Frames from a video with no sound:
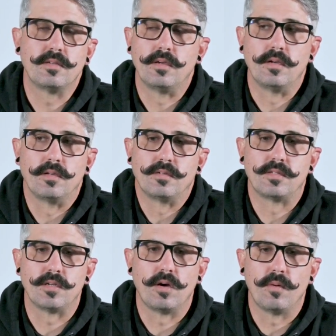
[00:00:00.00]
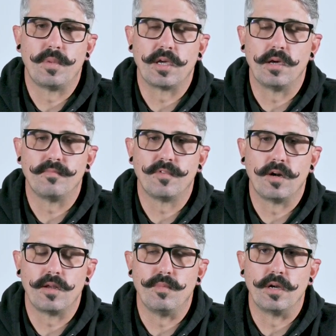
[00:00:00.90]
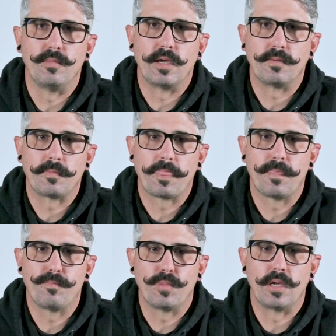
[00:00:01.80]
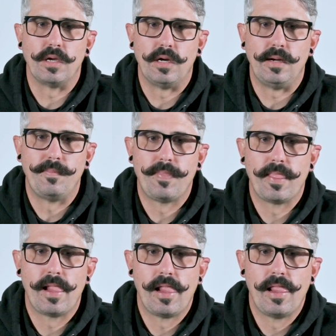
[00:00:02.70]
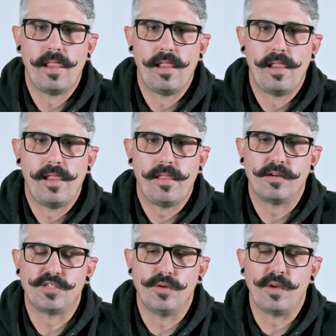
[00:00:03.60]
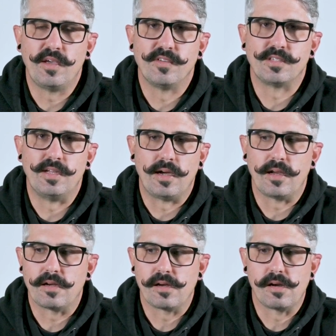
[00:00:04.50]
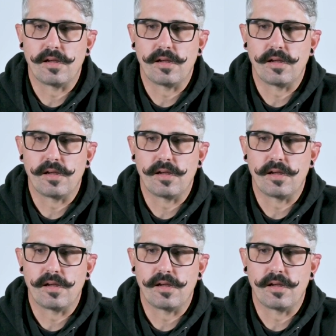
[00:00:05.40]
And so I'll pick up for anybody, man. But there's too many of us dying.